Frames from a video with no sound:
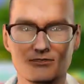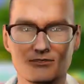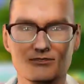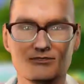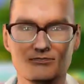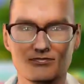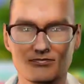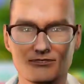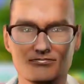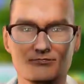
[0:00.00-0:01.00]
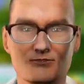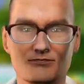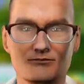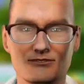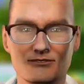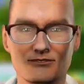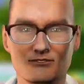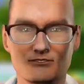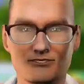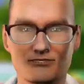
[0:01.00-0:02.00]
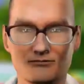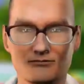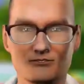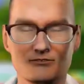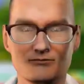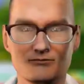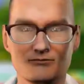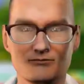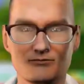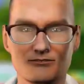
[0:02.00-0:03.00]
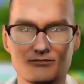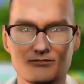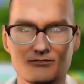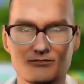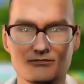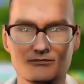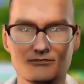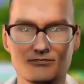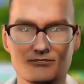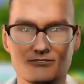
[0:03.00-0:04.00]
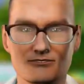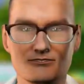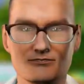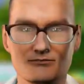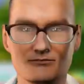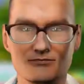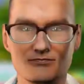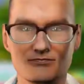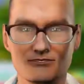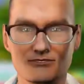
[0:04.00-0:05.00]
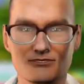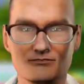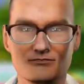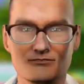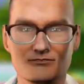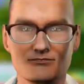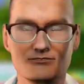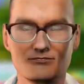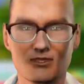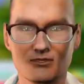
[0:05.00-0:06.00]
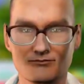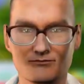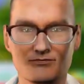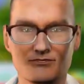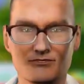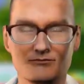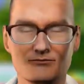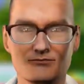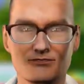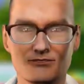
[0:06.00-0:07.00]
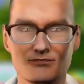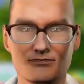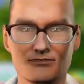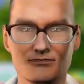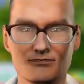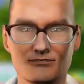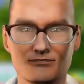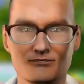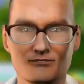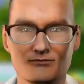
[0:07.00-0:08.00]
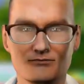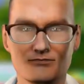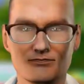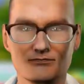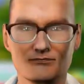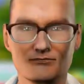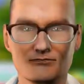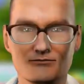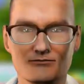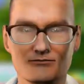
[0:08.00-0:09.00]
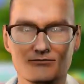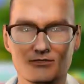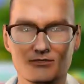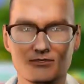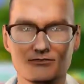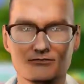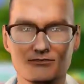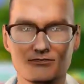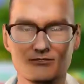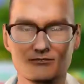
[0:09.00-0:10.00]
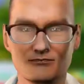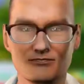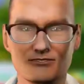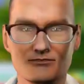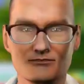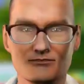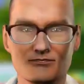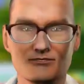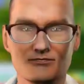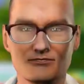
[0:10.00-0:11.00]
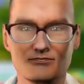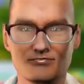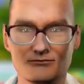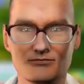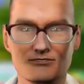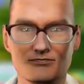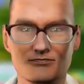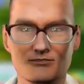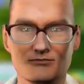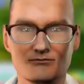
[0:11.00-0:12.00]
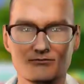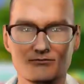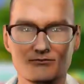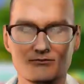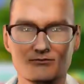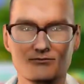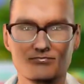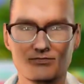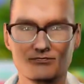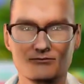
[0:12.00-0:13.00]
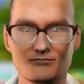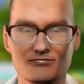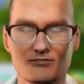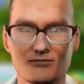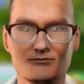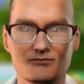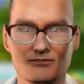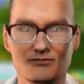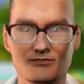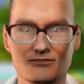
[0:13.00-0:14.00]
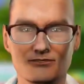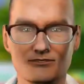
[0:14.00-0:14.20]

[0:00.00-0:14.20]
of a terrible punishment from your Lord. I have come to warn you of a terrible punishment from your Lord. When one of the uncles of Prophet Muhammad heard this, his name was Abu Lahab,